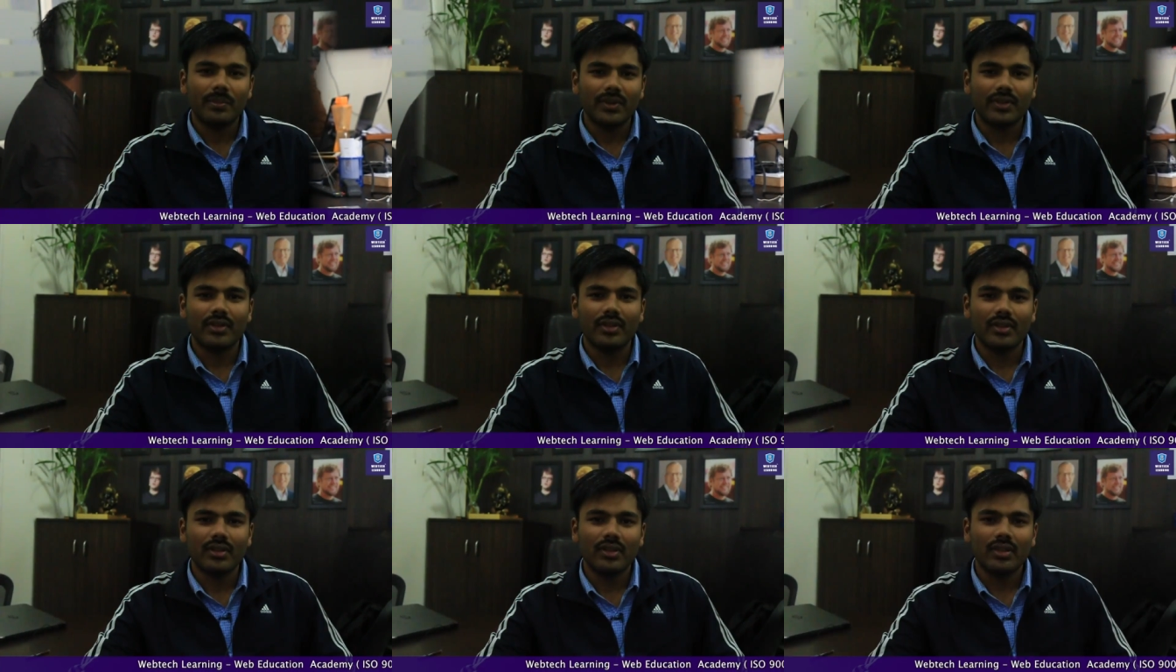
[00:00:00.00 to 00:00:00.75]

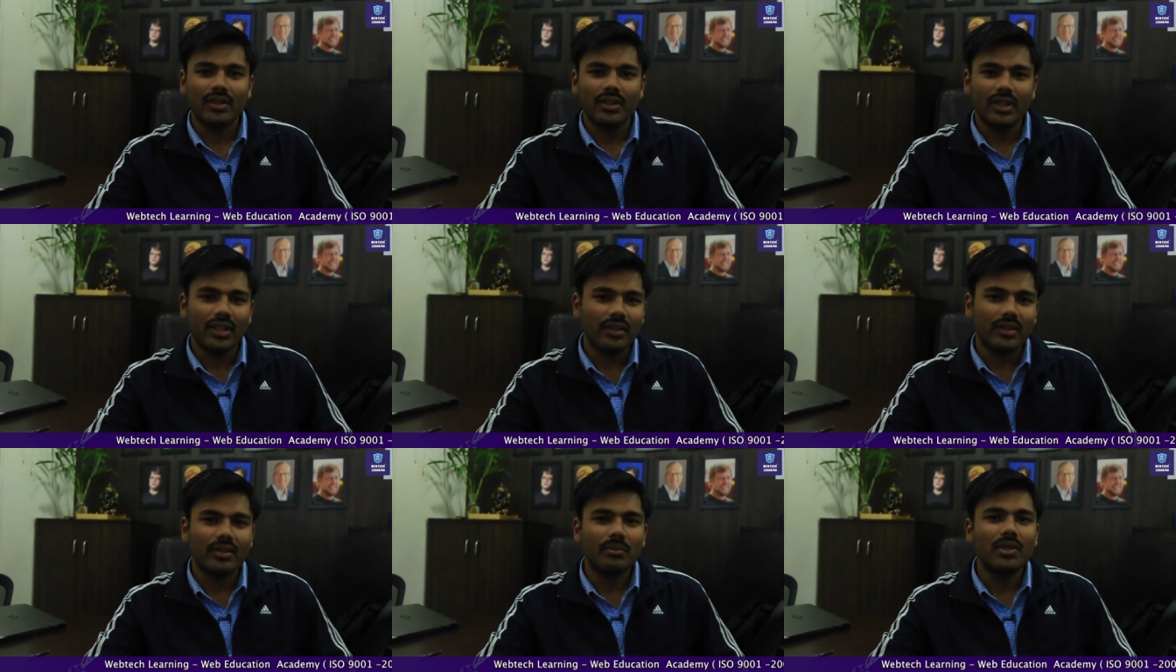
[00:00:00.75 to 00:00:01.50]
person, then
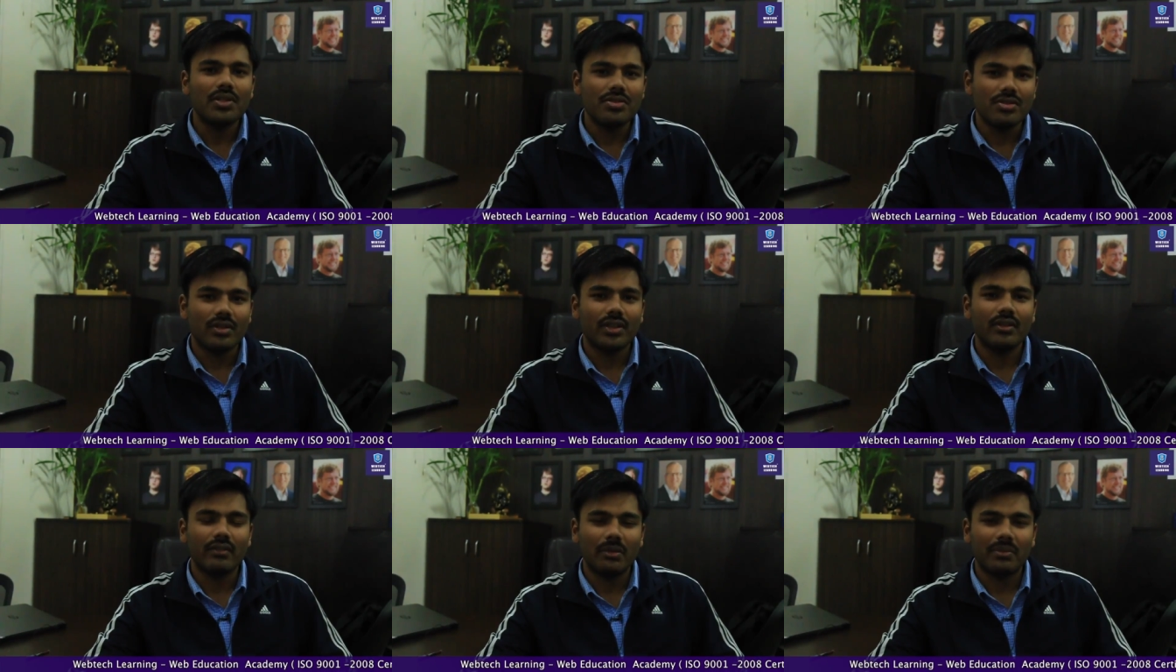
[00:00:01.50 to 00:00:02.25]
come and
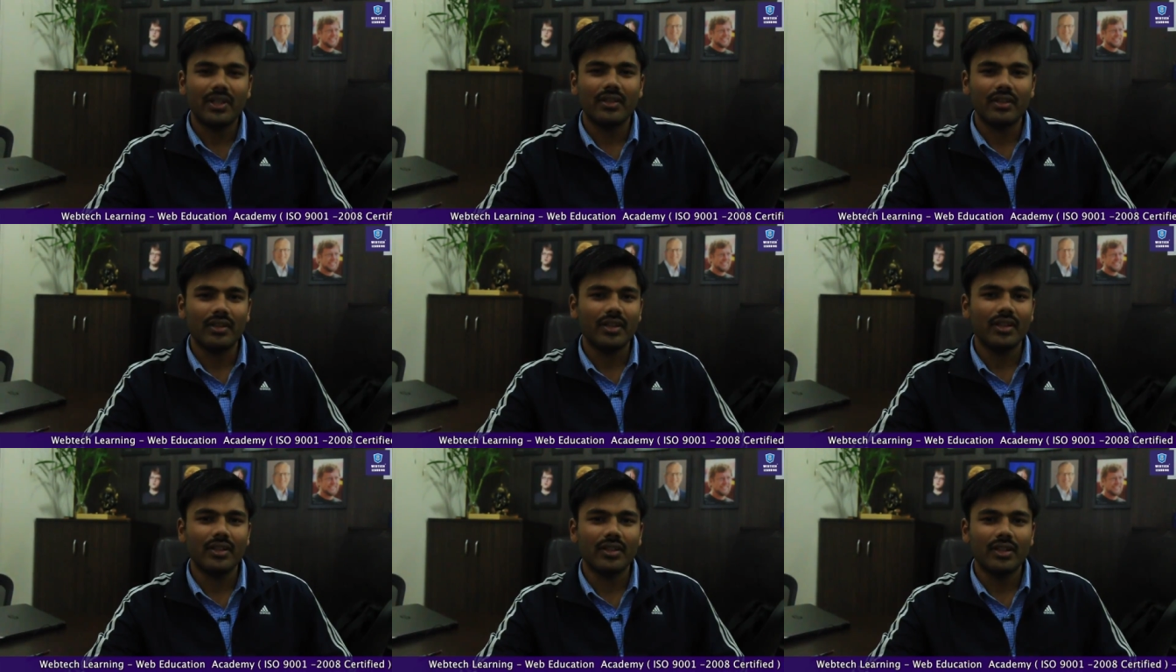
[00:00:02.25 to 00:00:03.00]
join
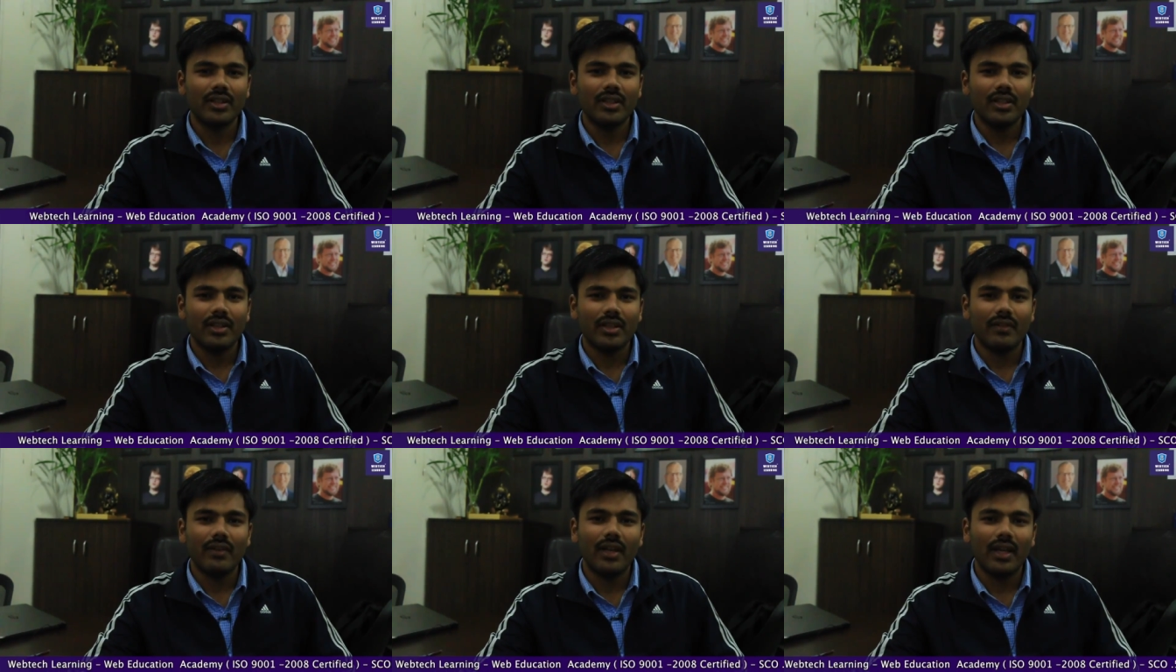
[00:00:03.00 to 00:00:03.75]
WebtechLearning.
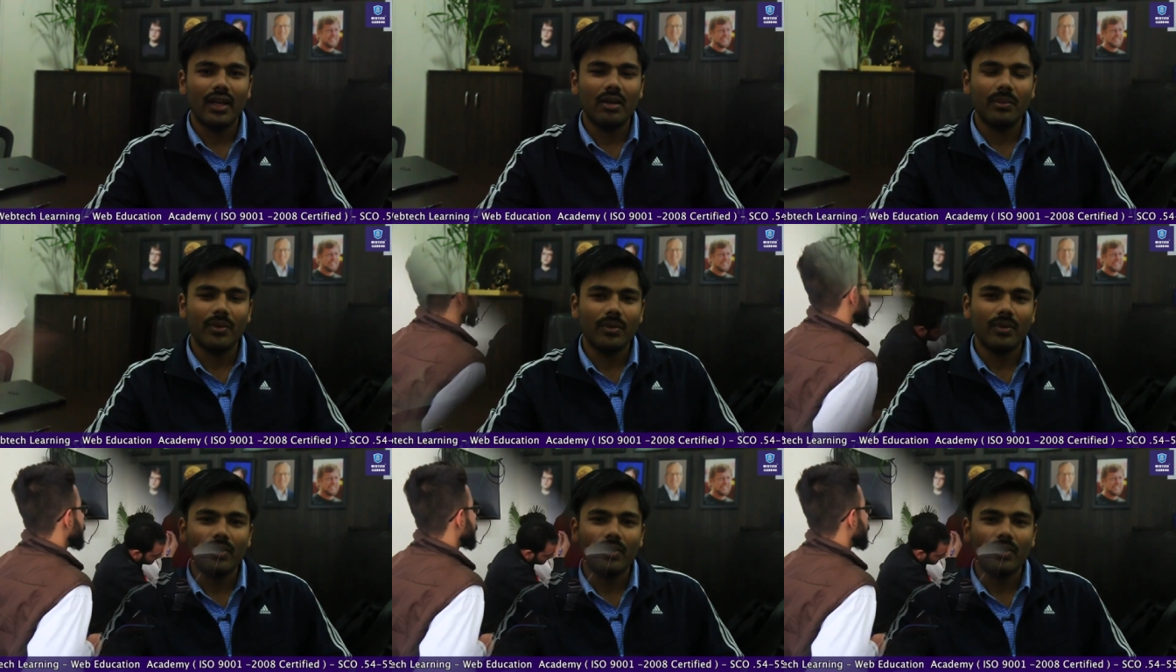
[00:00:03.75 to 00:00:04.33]
They will help you